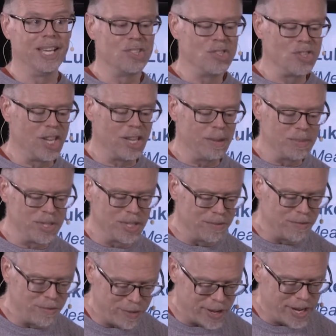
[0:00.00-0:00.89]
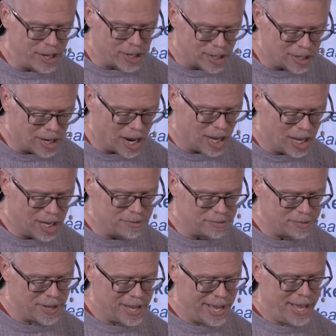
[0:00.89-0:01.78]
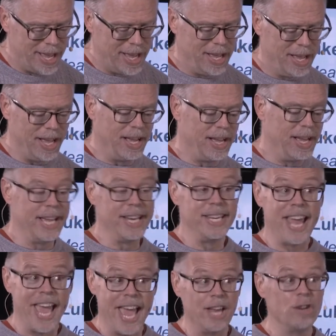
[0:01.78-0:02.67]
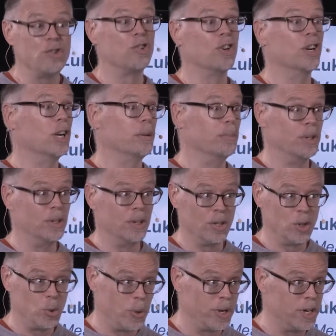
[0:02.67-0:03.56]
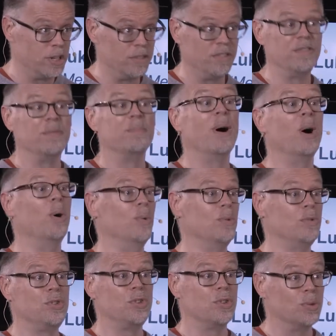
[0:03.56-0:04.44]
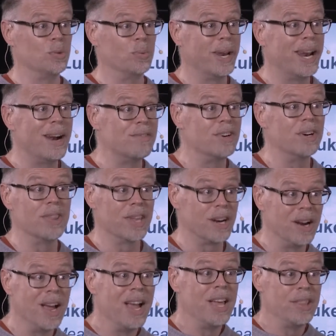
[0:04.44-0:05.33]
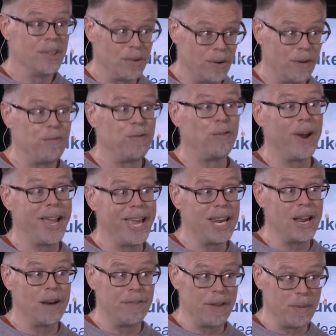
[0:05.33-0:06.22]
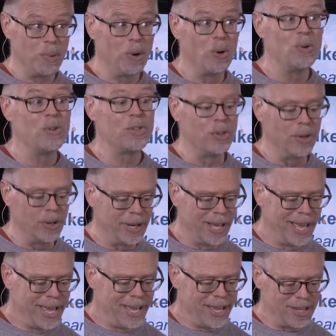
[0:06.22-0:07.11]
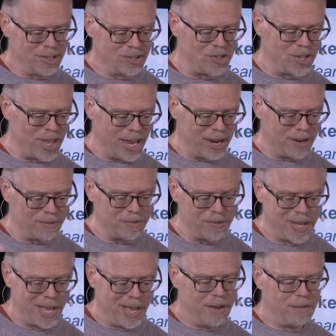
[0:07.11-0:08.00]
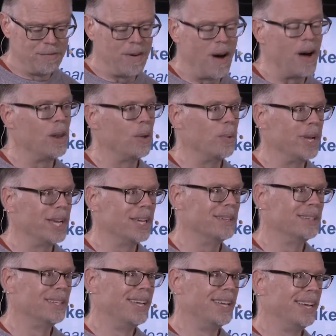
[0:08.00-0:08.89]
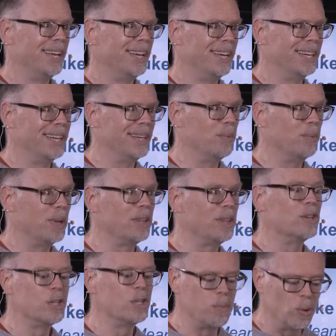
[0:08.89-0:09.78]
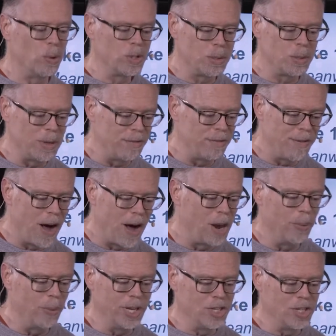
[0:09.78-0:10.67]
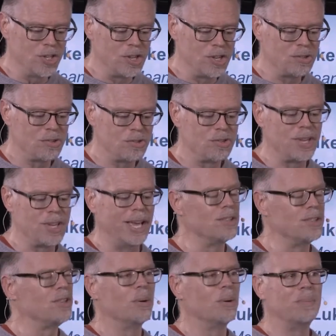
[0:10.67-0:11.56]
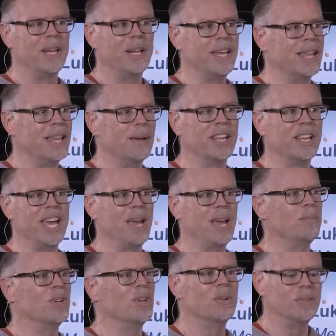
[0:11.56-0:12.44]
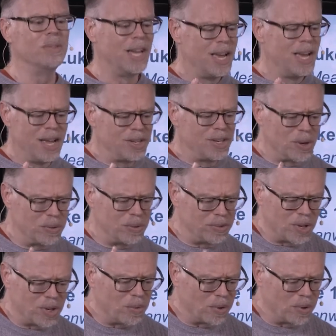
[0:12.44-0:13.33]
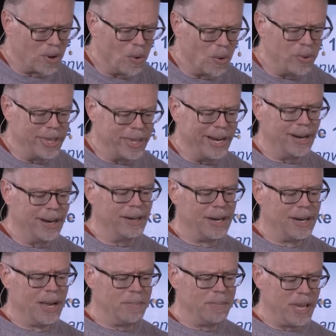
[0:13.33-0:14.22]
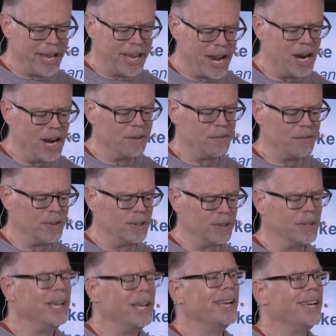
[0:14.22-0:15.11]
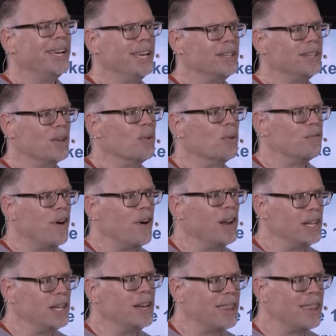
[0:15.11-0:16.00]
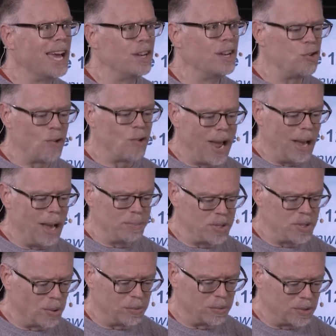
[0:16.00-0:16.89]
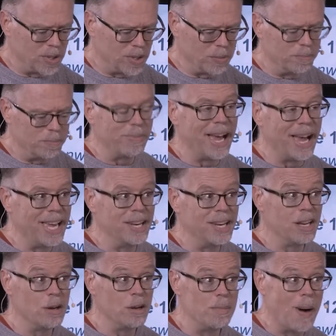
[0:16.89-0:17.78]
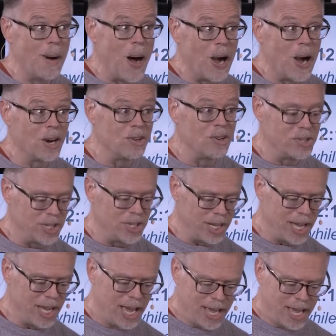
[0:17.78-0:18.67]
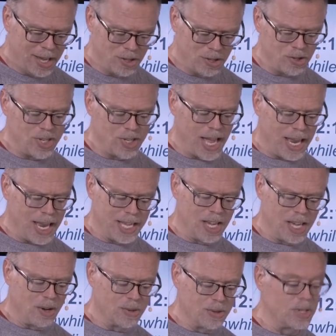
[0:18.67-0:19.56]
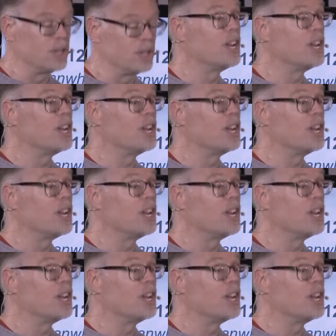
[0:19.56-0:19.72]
it seems, in fear of a tantrum or a Twitter post or whatever. They're afraid of a person instead of following what they're supposed to be following. Jesus says, "Don't play that game. Don't go there. Be careful. Don't fall into that trap. Don't buy into hypocrisy." Instead, he goes, "A